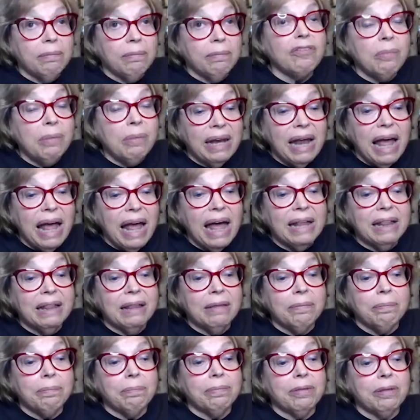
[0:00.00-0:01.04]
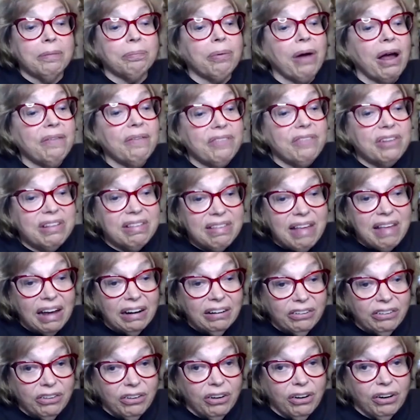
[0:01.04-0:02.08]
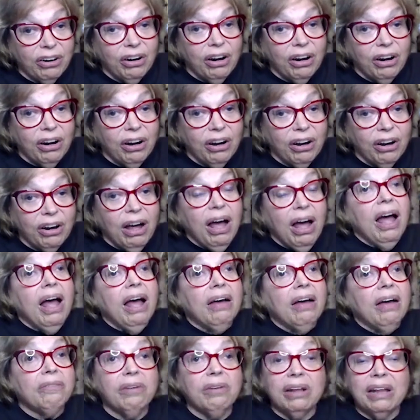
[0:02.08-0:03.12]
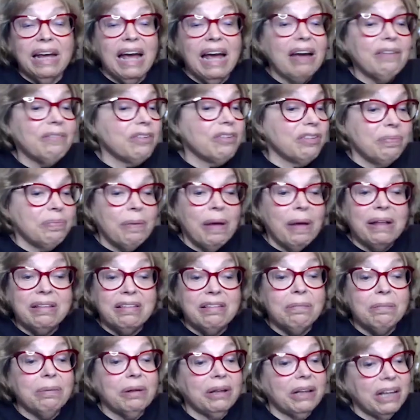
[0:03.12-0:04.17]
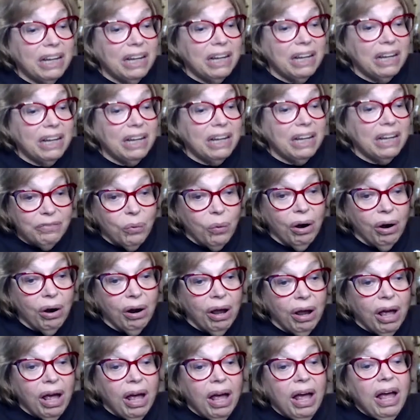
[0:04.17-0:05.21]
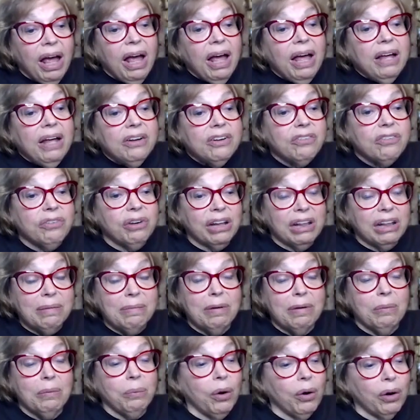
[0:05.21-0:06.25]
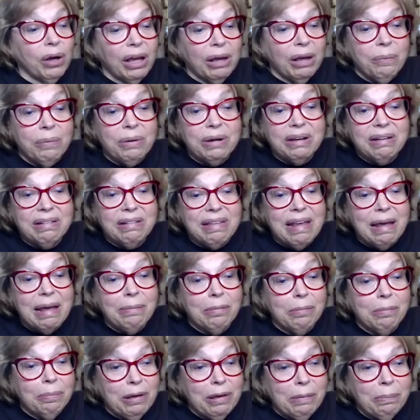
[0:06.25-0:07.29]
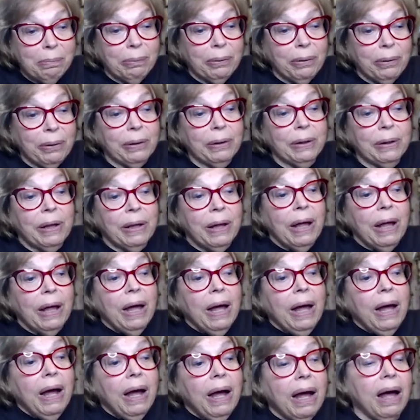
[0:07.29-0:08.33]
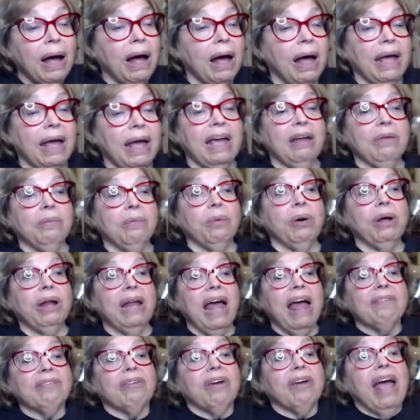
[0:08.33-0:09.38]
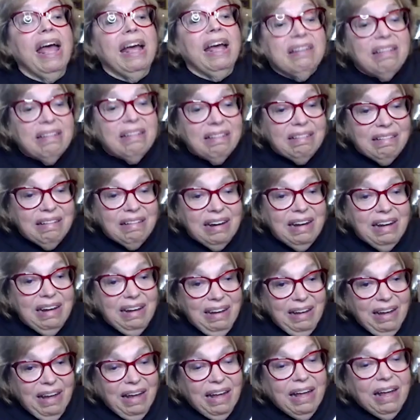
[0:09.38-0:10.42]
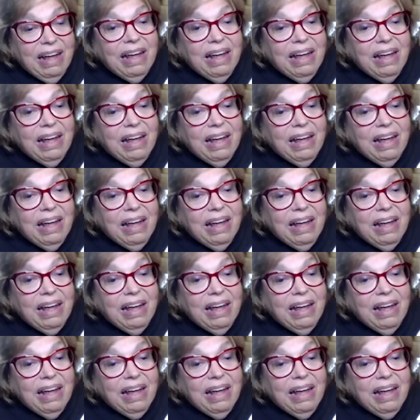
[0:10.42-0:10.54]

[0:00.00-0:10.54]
government and the private sector really have responsibility for, to really be working with disabled people in whatever entity